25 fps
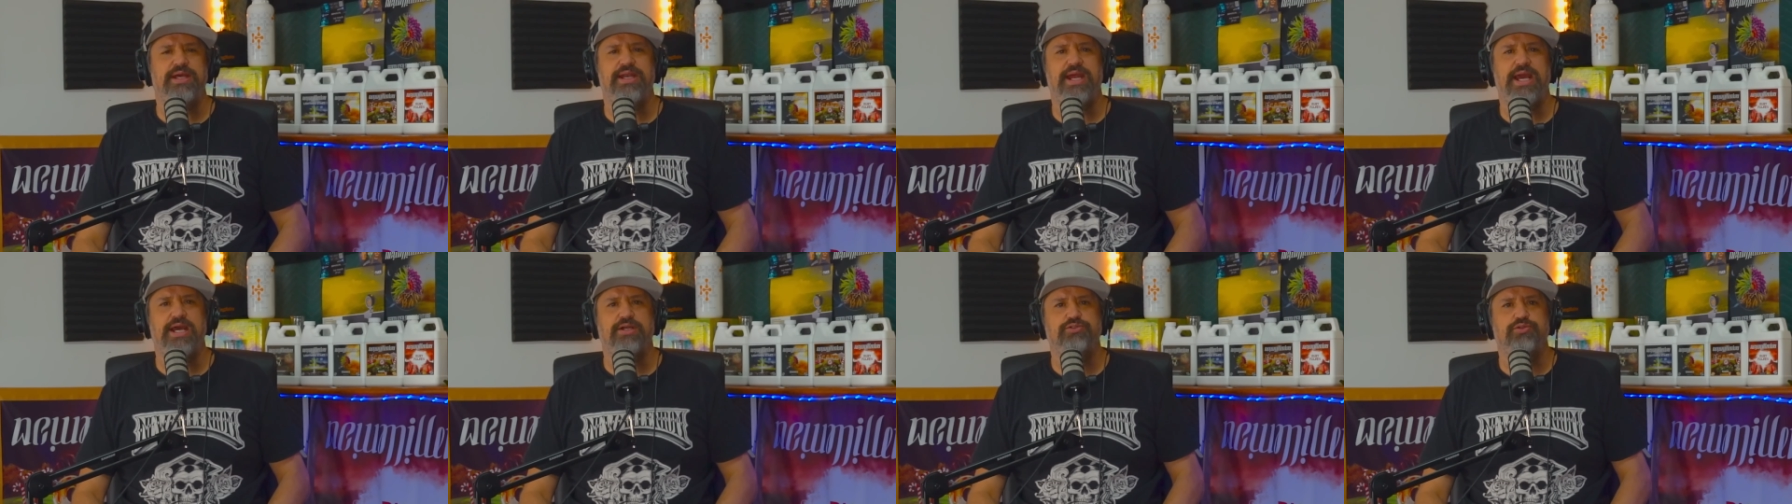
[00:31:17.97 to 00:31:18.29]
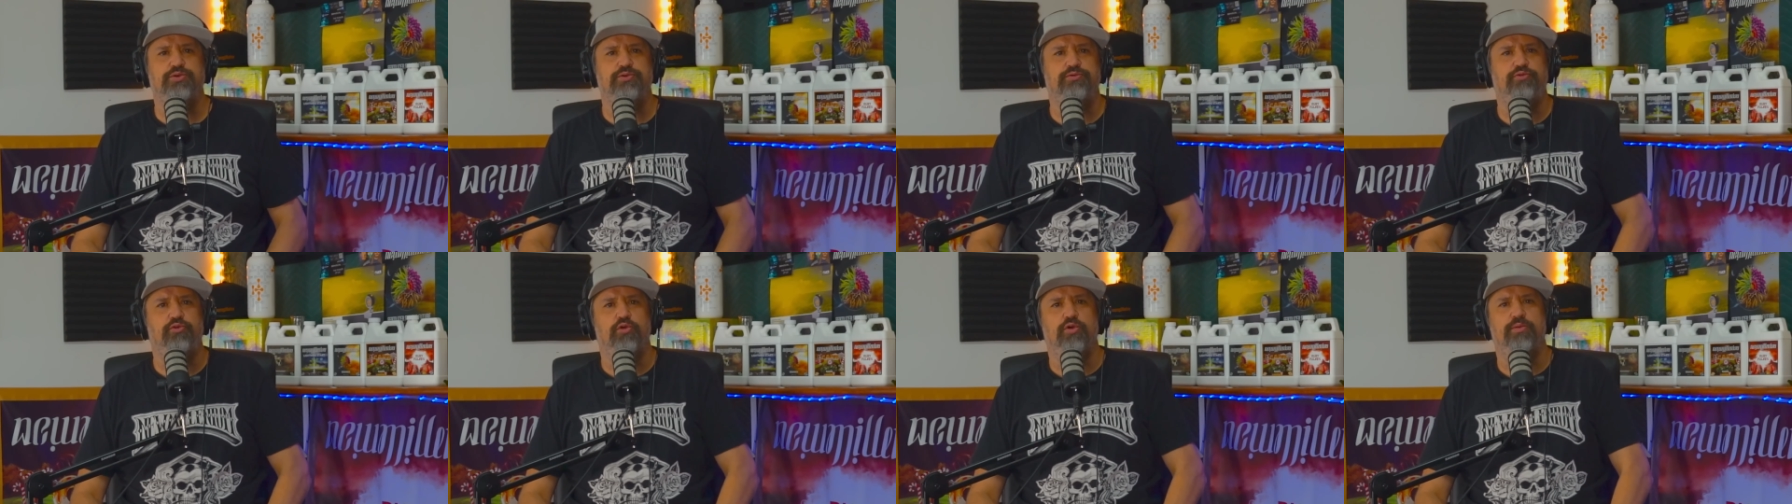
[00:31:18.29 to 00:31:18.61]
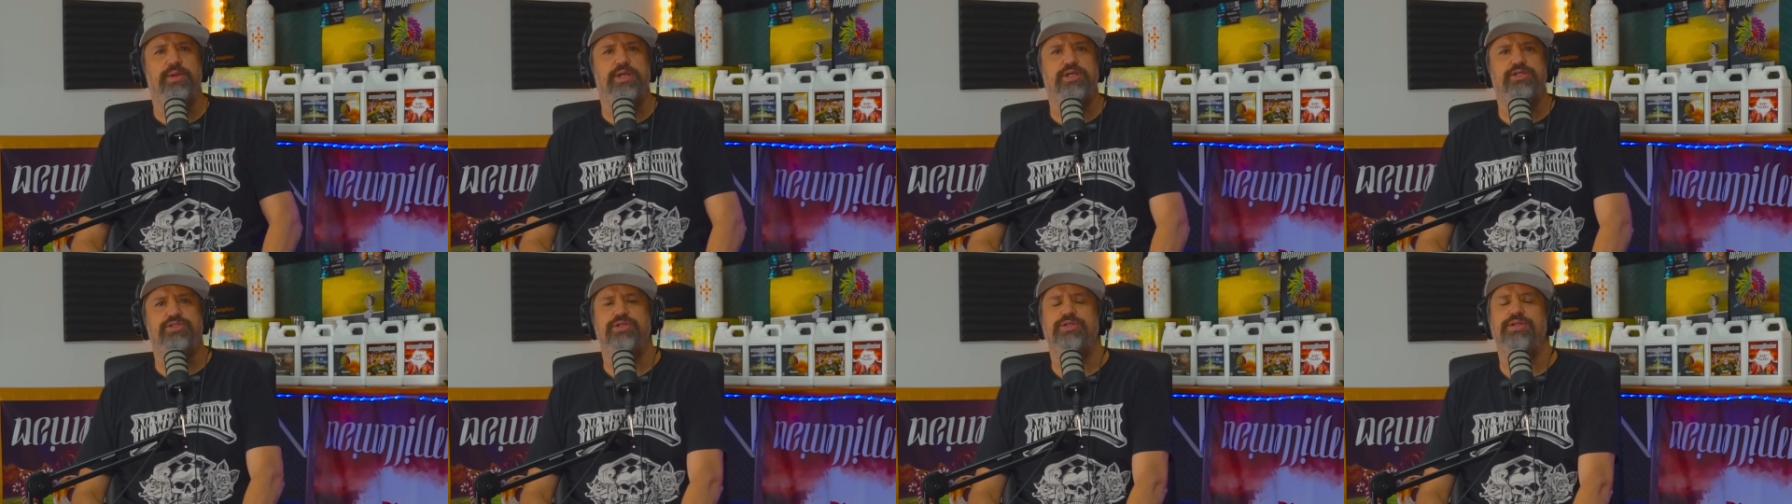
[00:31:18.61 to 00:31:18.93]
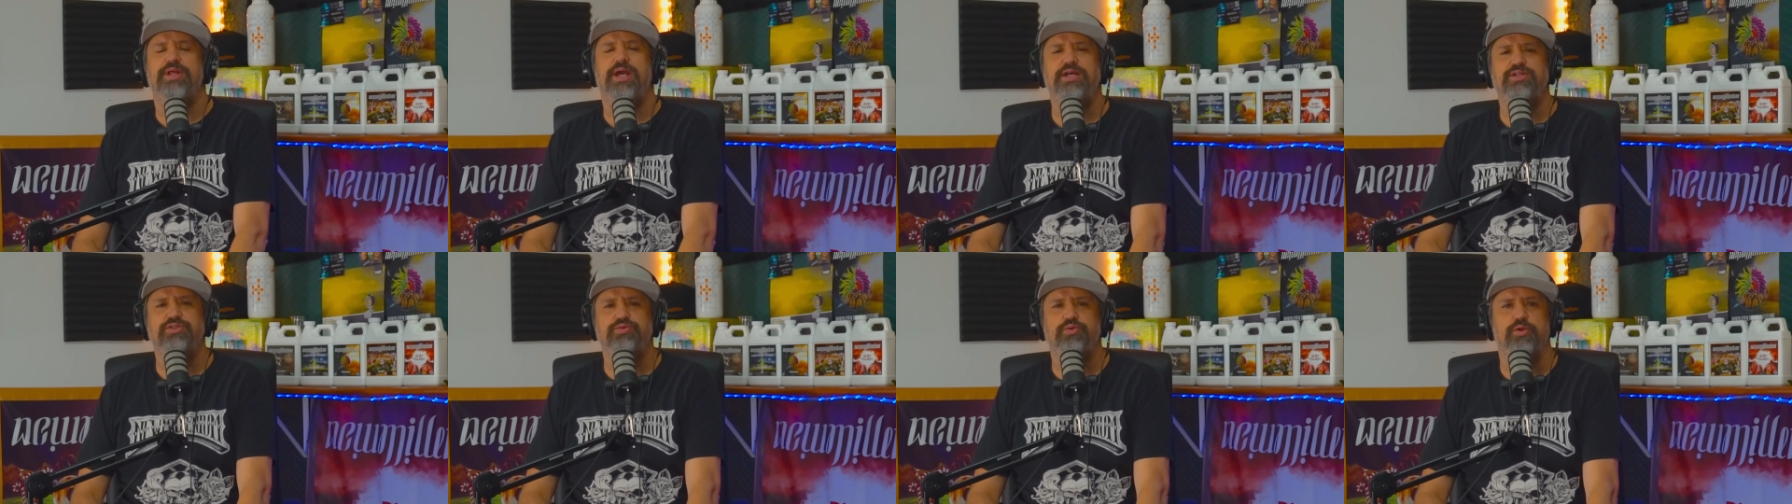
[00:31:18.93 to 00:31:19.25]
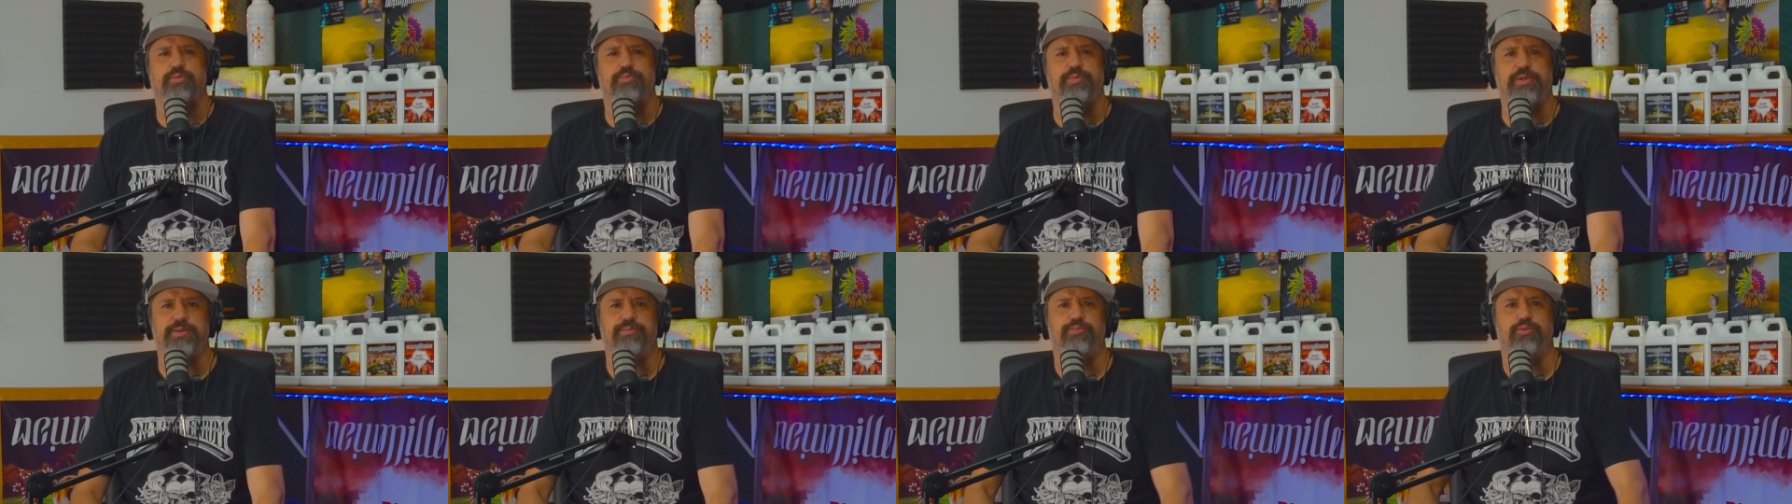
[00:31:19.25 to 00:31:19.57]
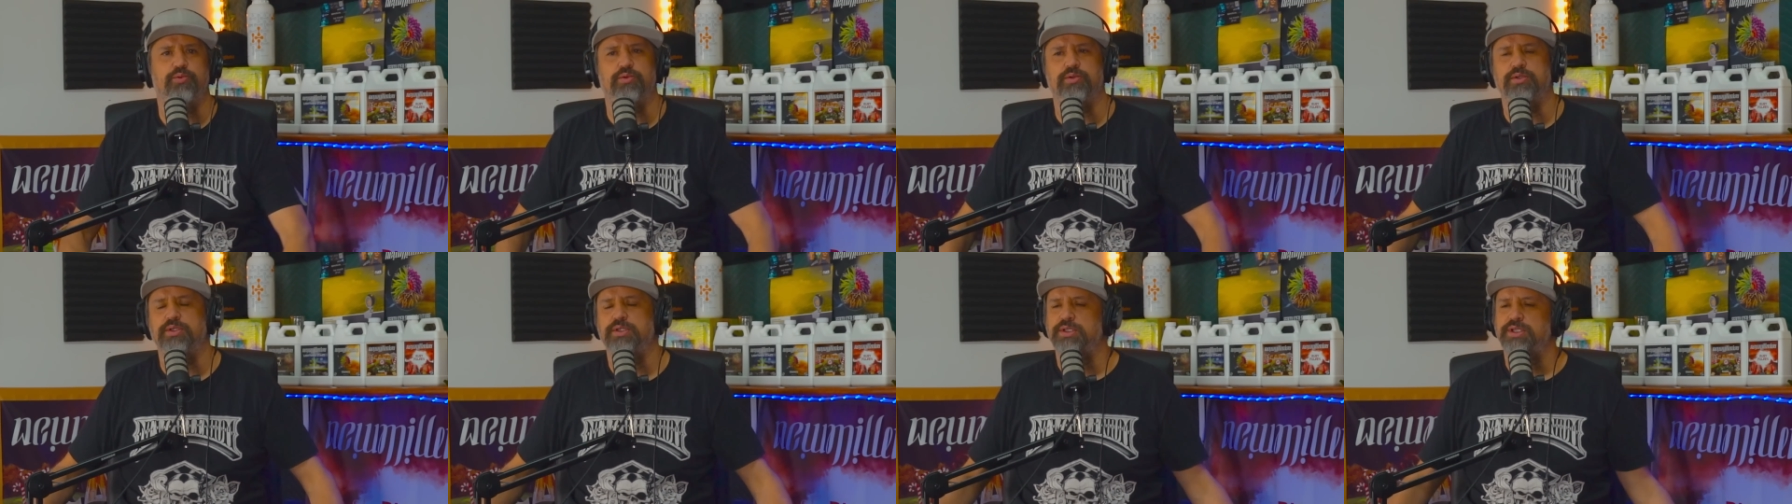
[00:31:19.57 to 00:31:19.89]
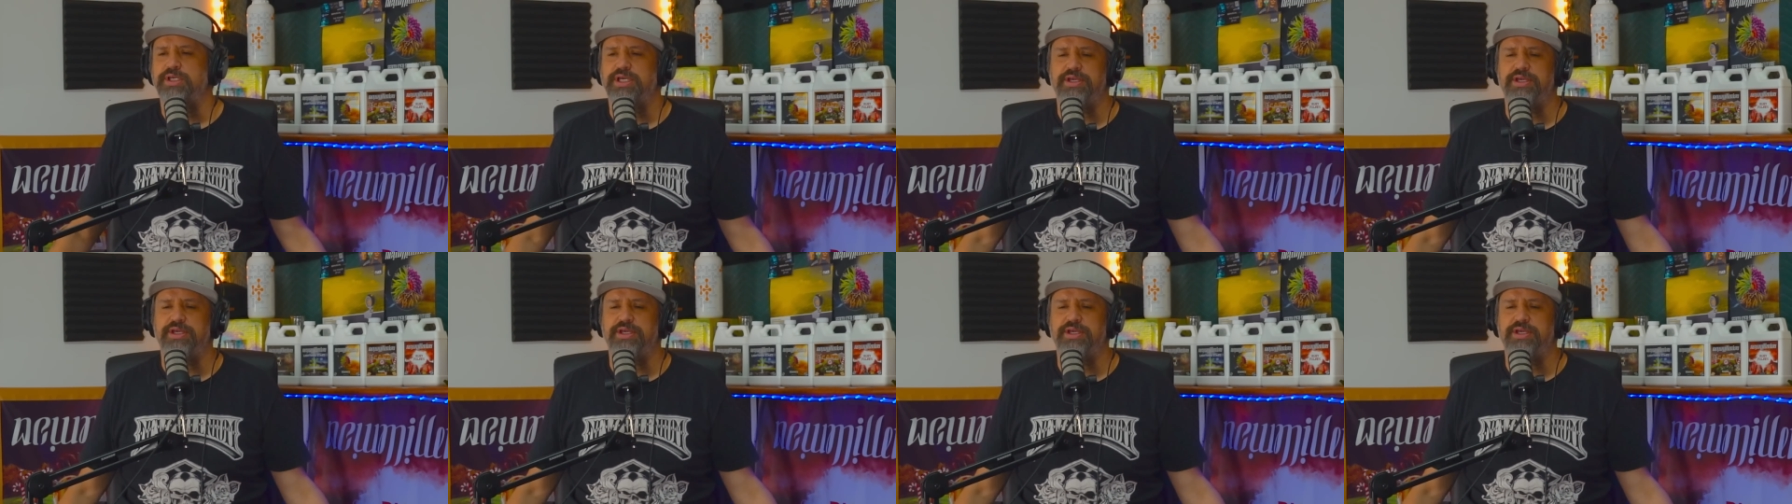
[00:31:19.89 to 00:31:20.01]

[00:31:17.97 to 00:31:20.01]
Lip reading: natural formation, that's where people,